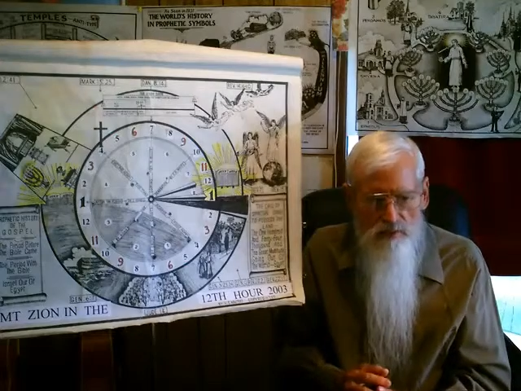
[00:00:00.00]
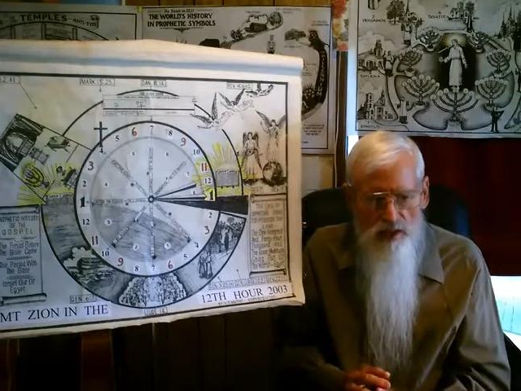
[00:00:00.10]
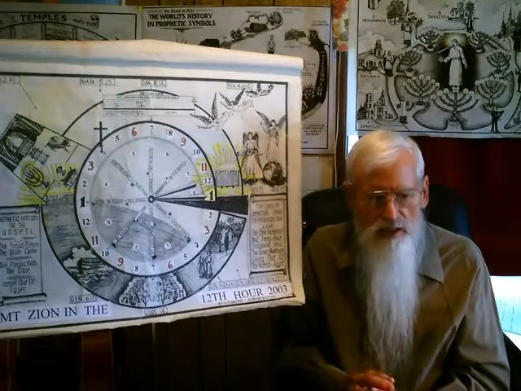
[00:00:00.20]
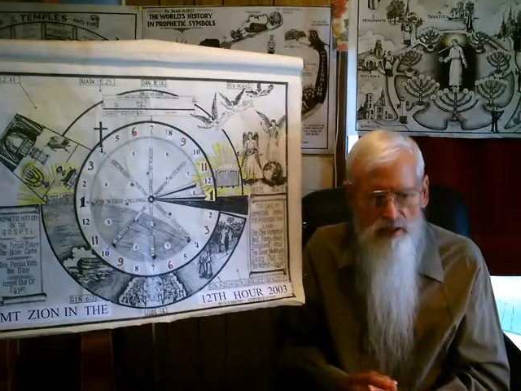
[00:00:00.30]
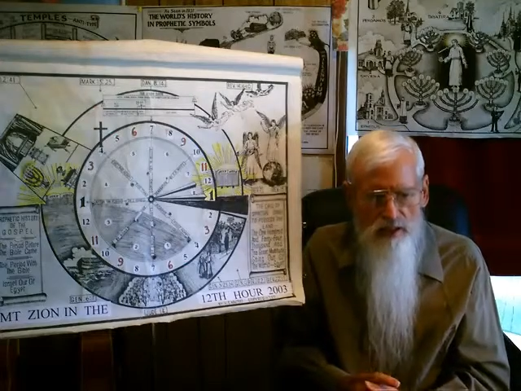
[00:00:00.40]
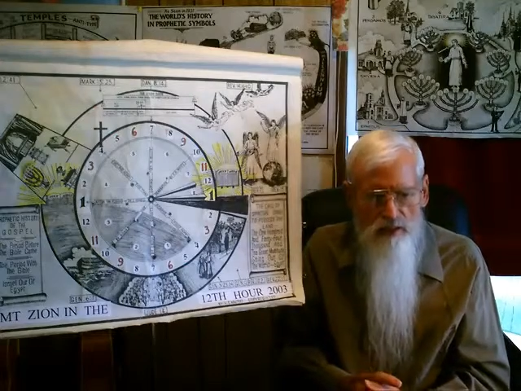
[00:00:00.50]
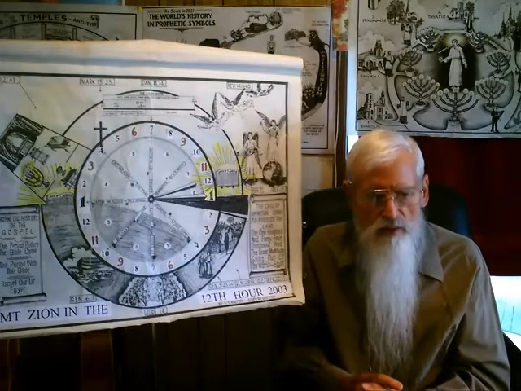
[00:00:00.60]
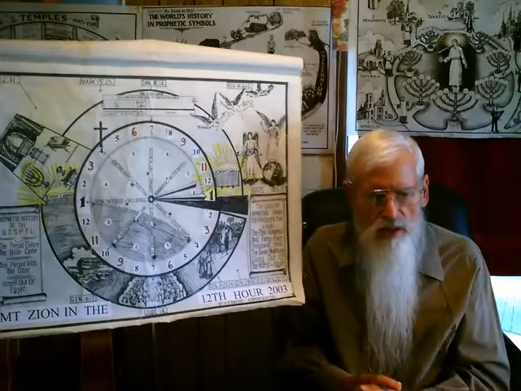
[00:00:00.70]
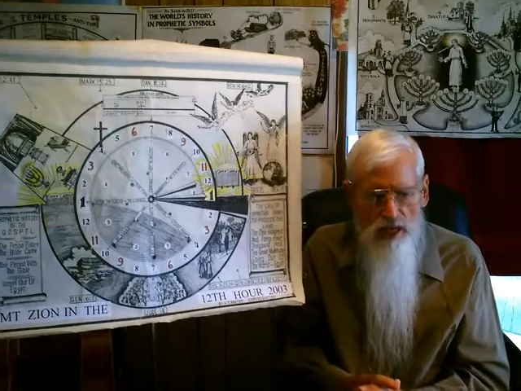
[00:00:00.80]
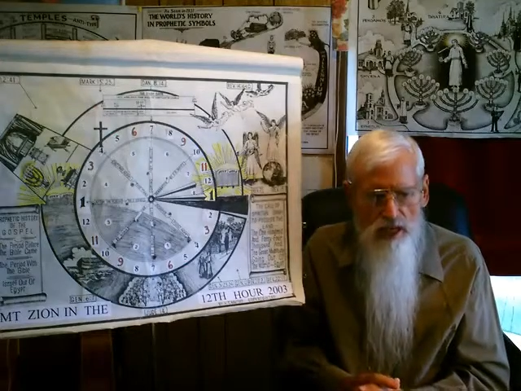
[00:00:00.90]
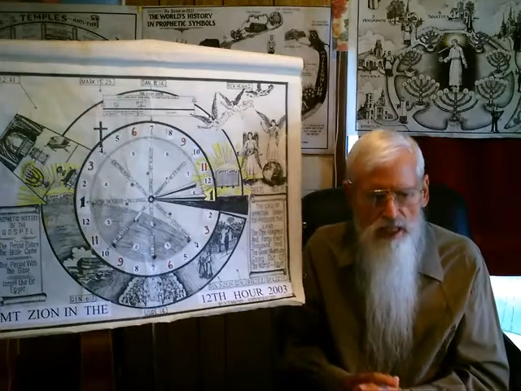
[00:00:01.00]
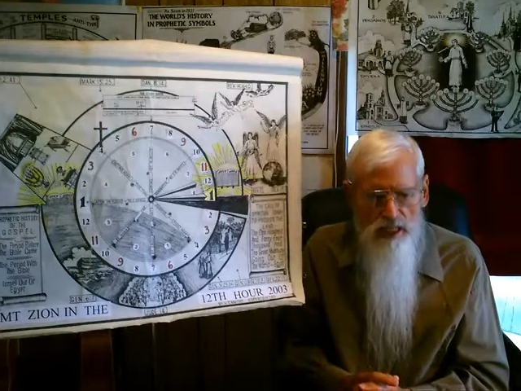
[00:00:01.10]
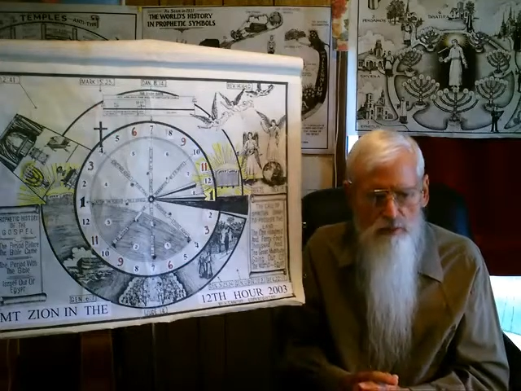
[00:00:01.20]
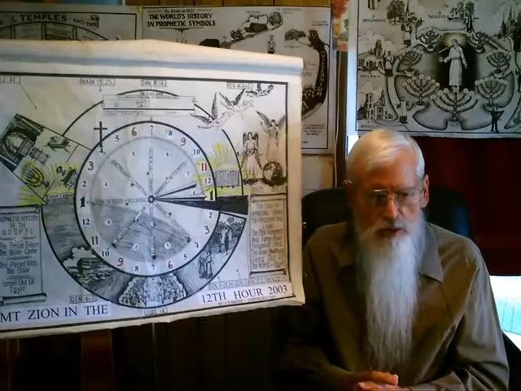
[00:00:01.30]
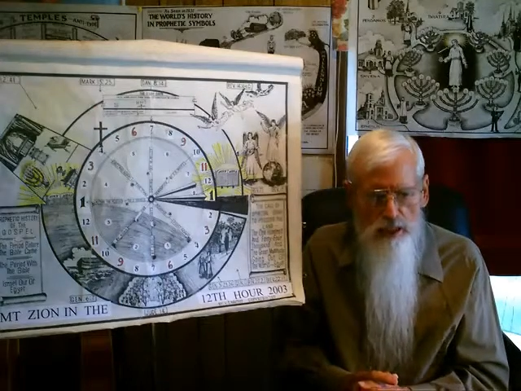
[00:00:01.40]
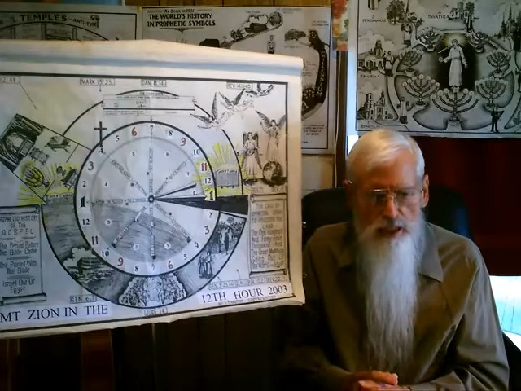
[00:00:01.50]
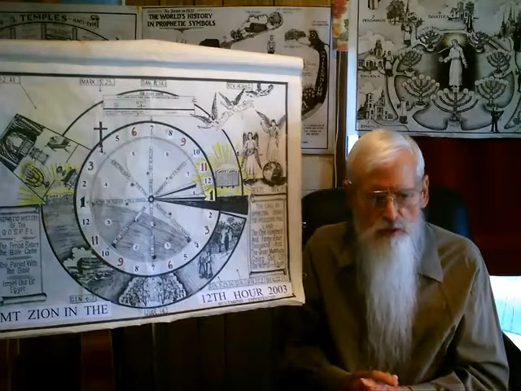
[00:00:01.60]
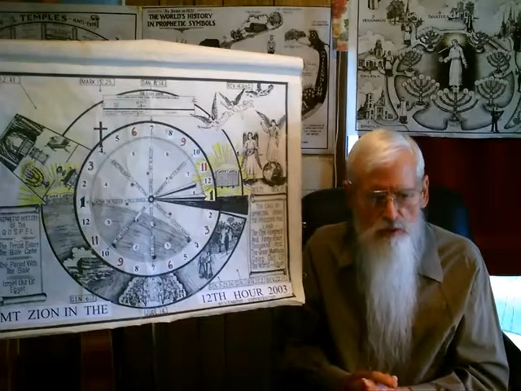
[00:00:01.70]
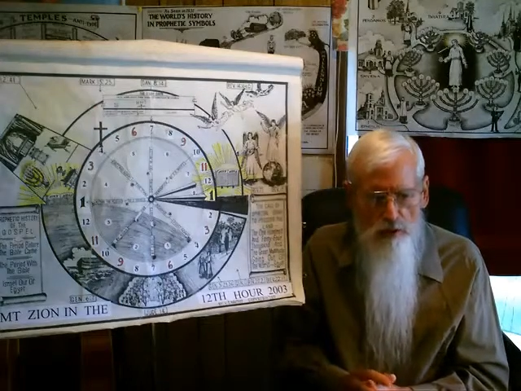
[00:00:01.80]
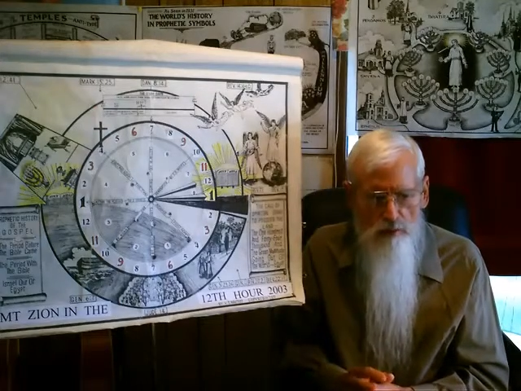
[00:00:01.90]
right there, his presence
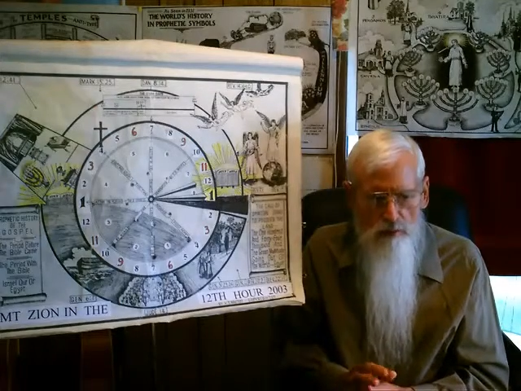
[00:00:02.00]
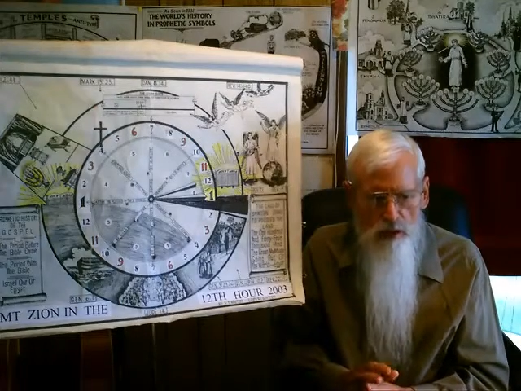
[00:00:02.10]
was with